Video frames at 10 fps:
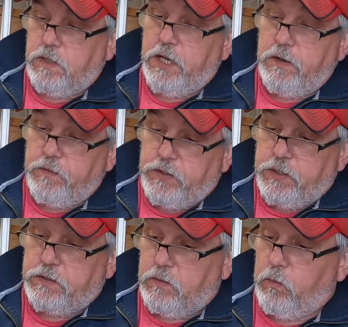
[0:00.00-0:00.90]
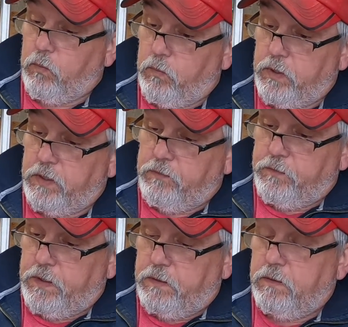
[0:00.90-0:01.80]
and everything's really
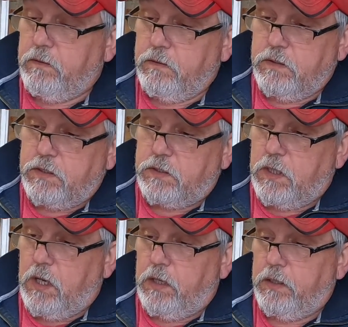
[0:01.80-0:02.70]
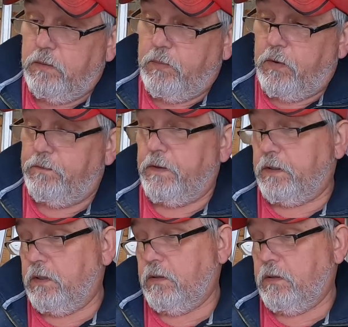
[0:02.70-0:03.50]
fitted snug, perfect.